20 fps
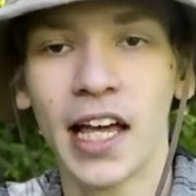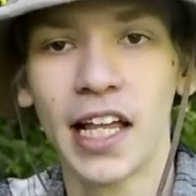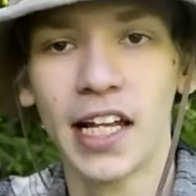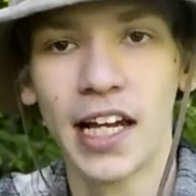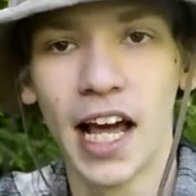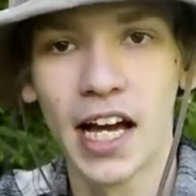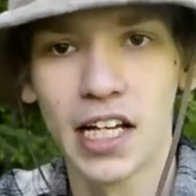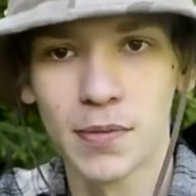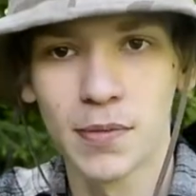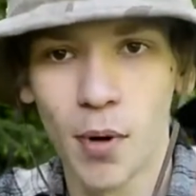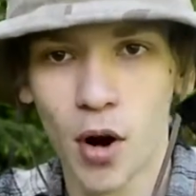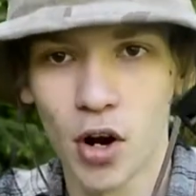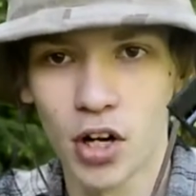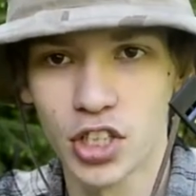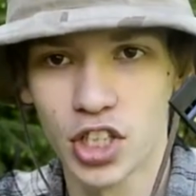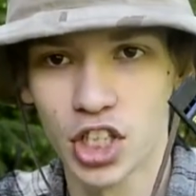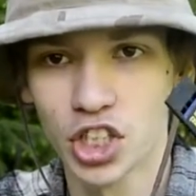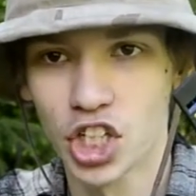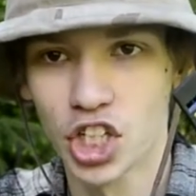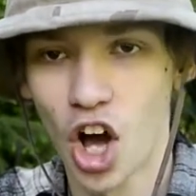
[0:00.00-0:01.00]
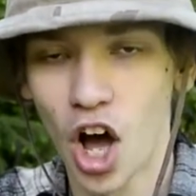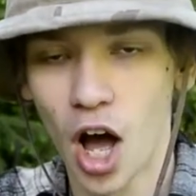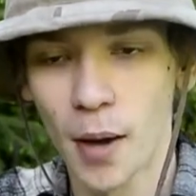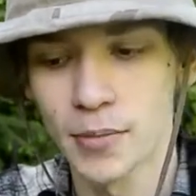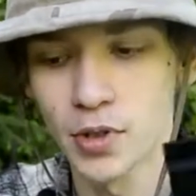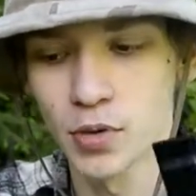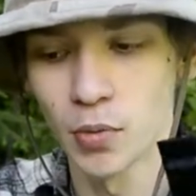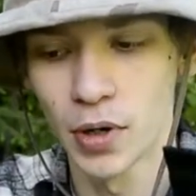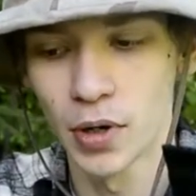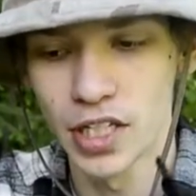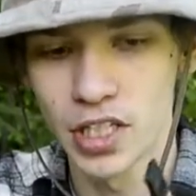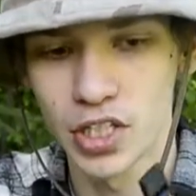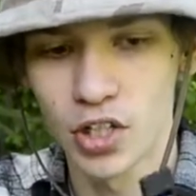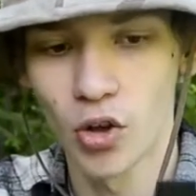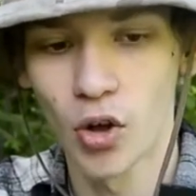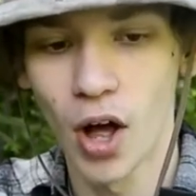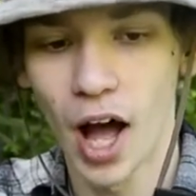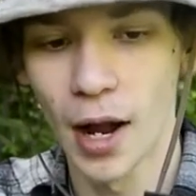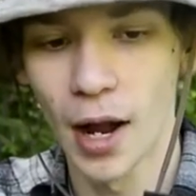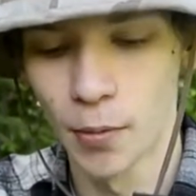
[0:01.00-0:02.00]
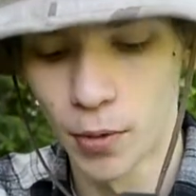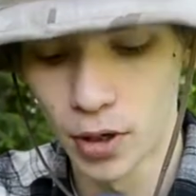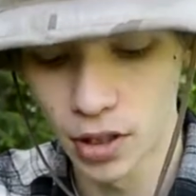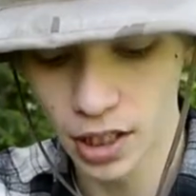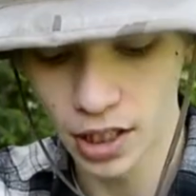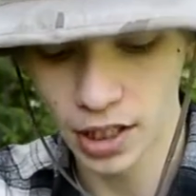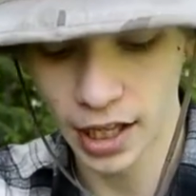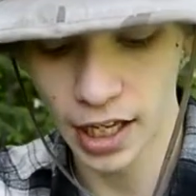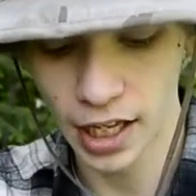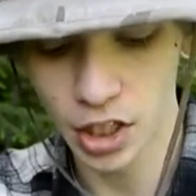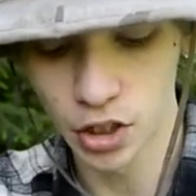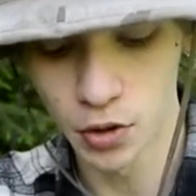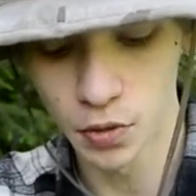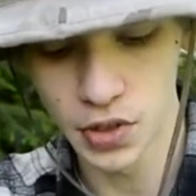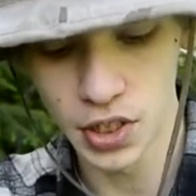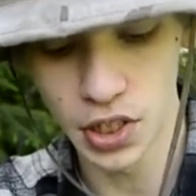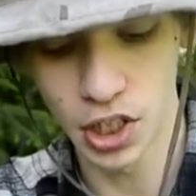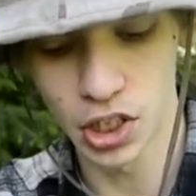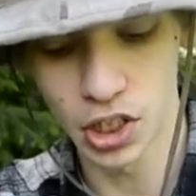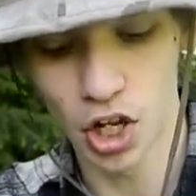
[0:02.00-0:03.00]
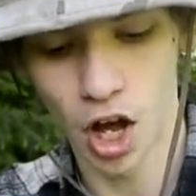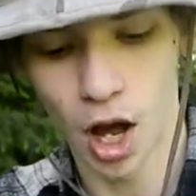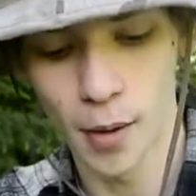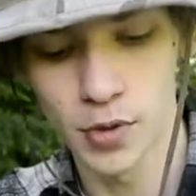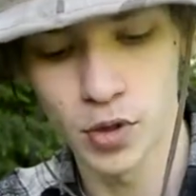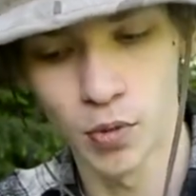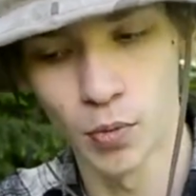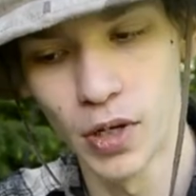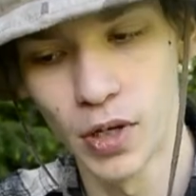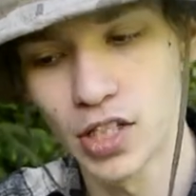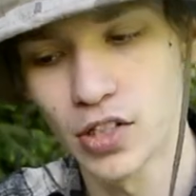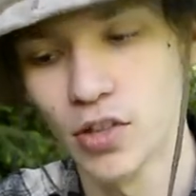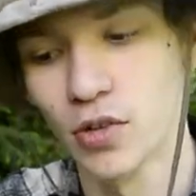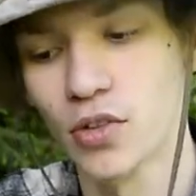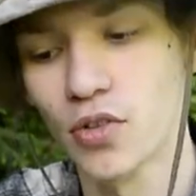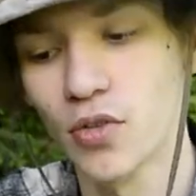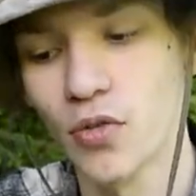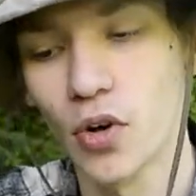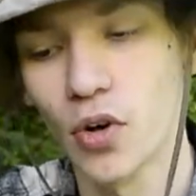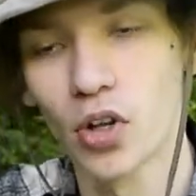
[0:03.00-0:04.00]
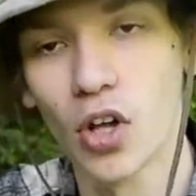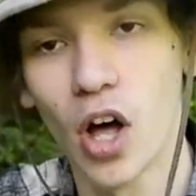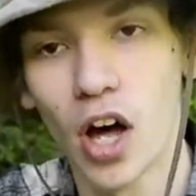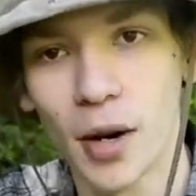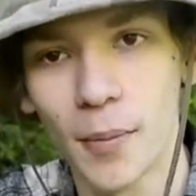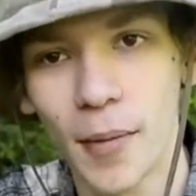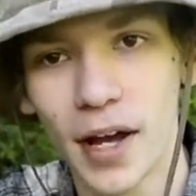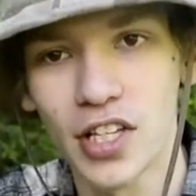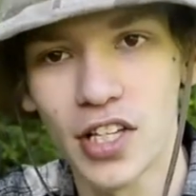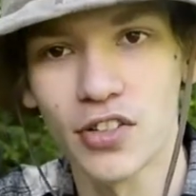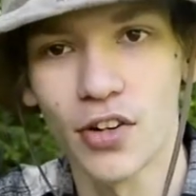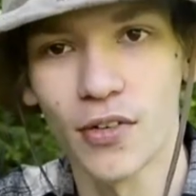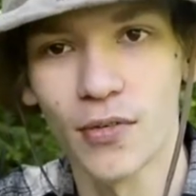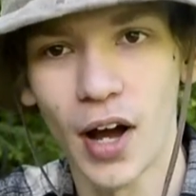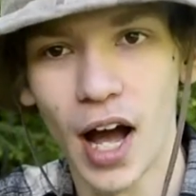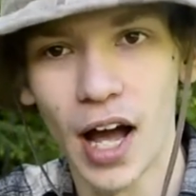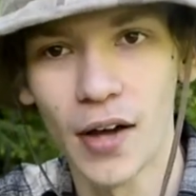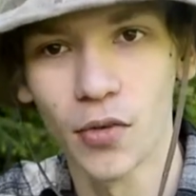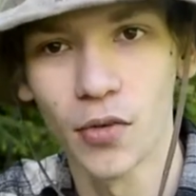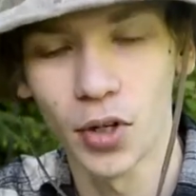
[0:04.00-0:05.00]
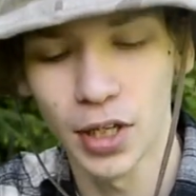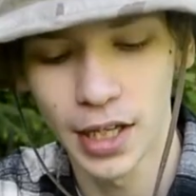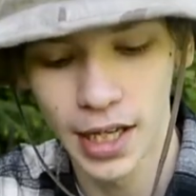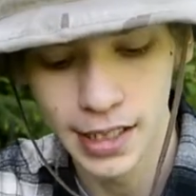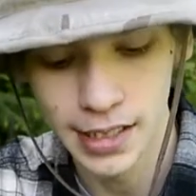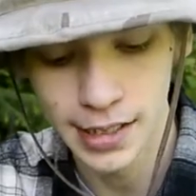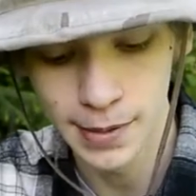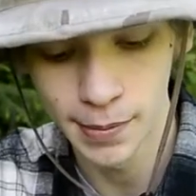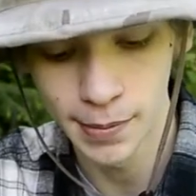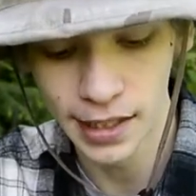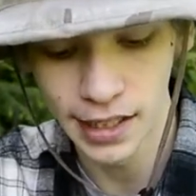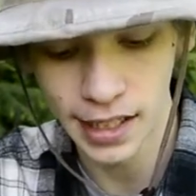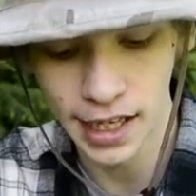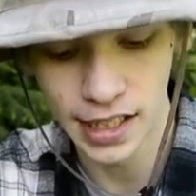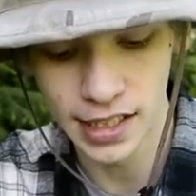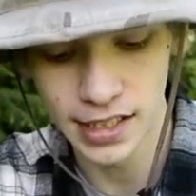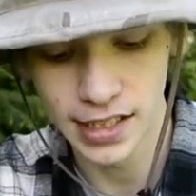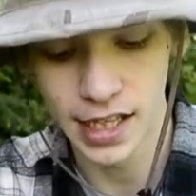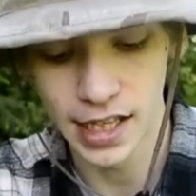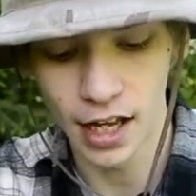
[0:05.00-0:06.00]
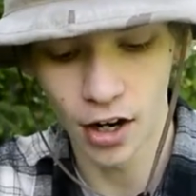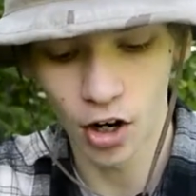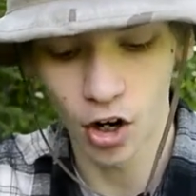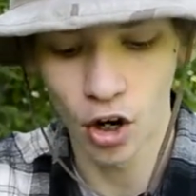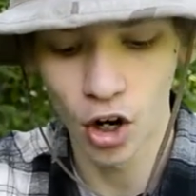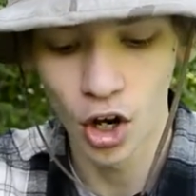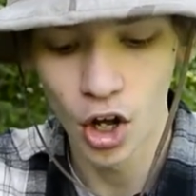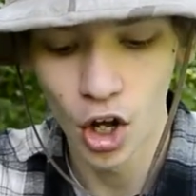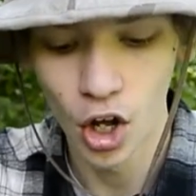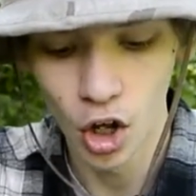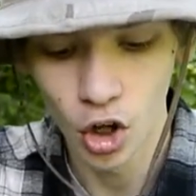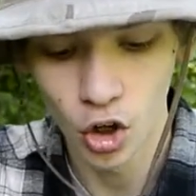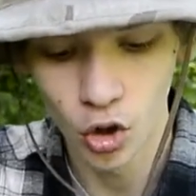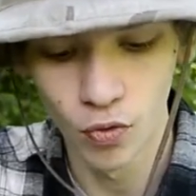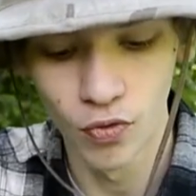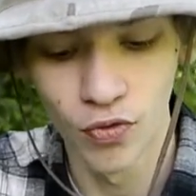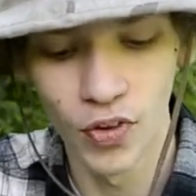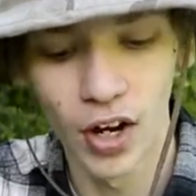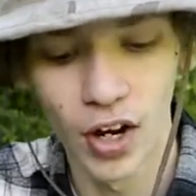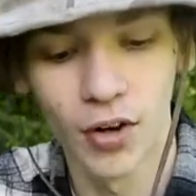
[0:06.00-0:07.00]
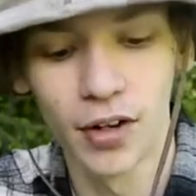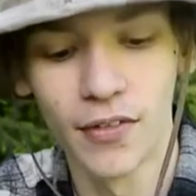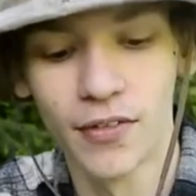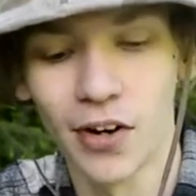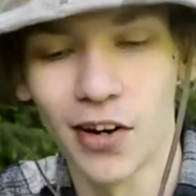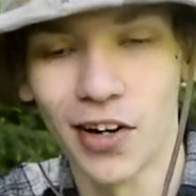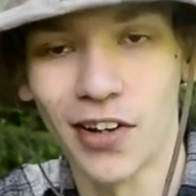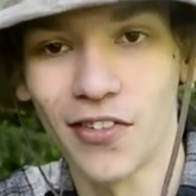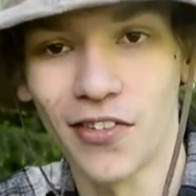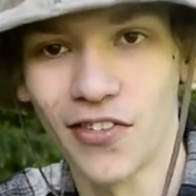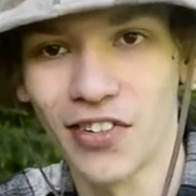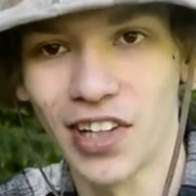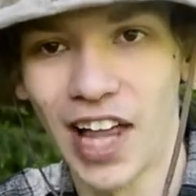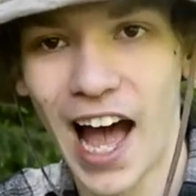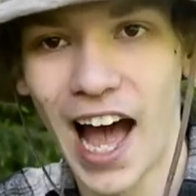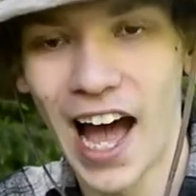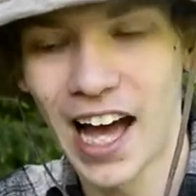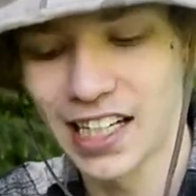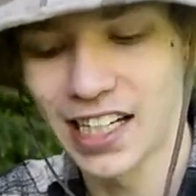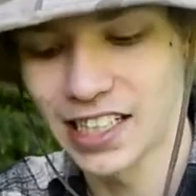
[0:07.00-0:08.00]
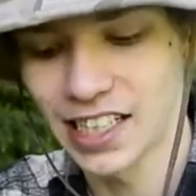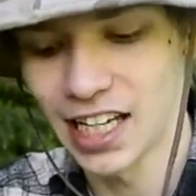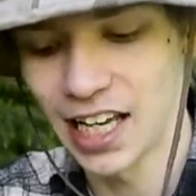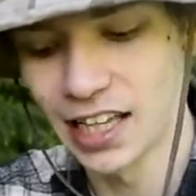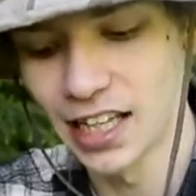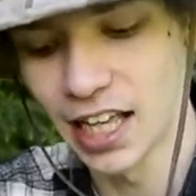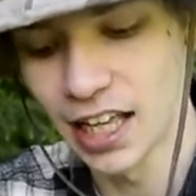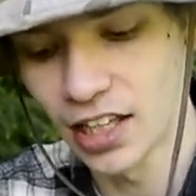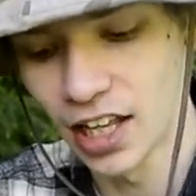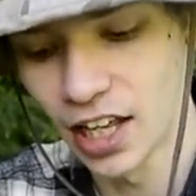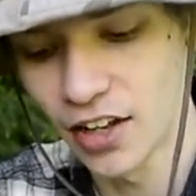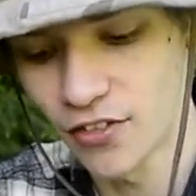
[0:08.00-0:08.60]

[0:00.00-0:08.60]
Next part is a tops whistle. I really like using the tops whistles for a lot of my survival kits because they're very, very flat and they lay